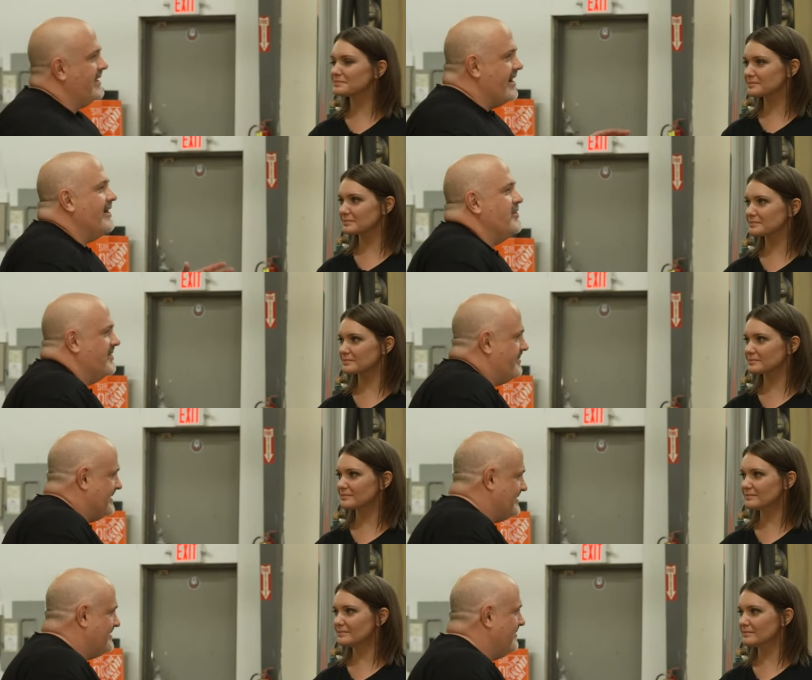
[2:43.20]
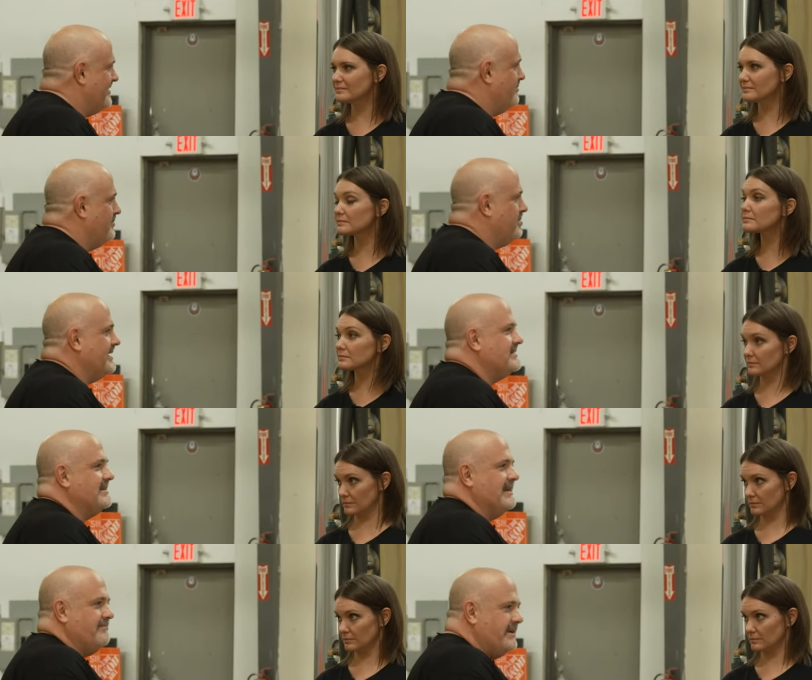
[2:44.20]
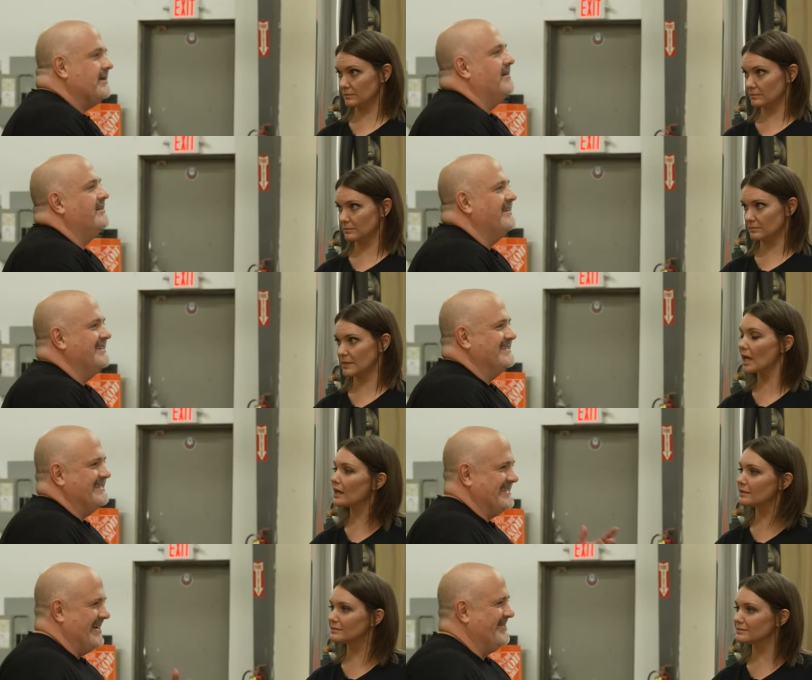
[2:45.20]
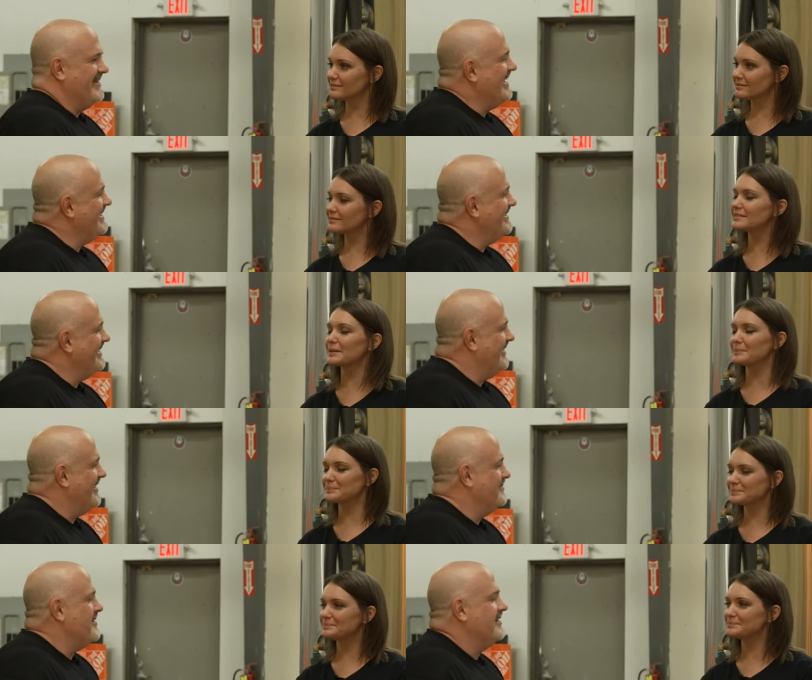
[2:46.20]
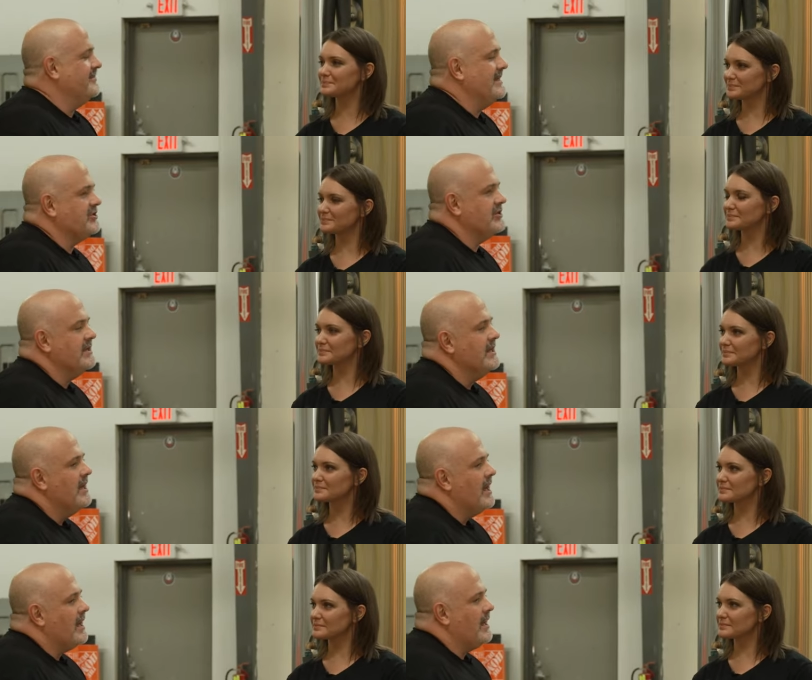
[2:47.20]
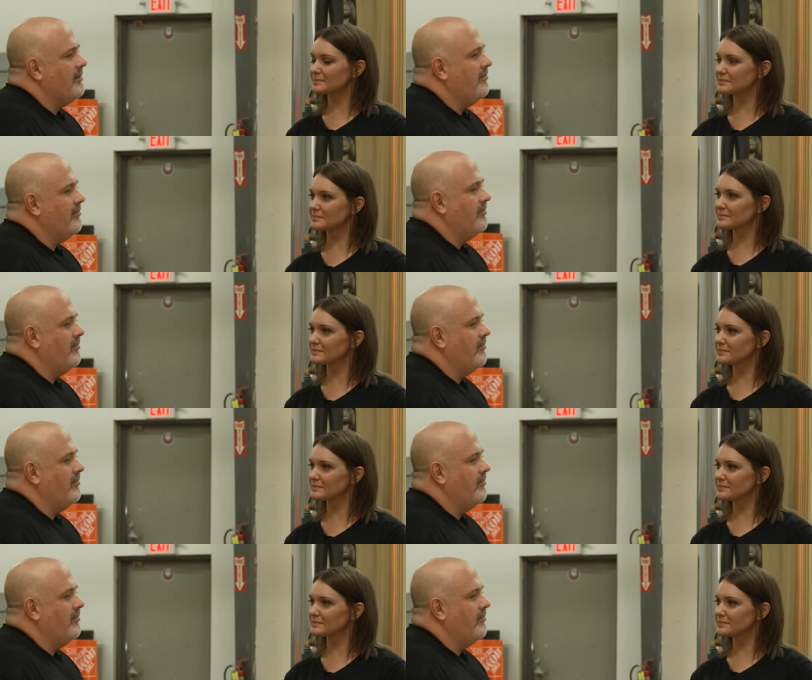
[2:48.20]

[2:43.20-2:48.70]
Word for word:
Speaker 1: now I know where the best place to get beer is yeah. in town, right? Here at Amalgamation. Um,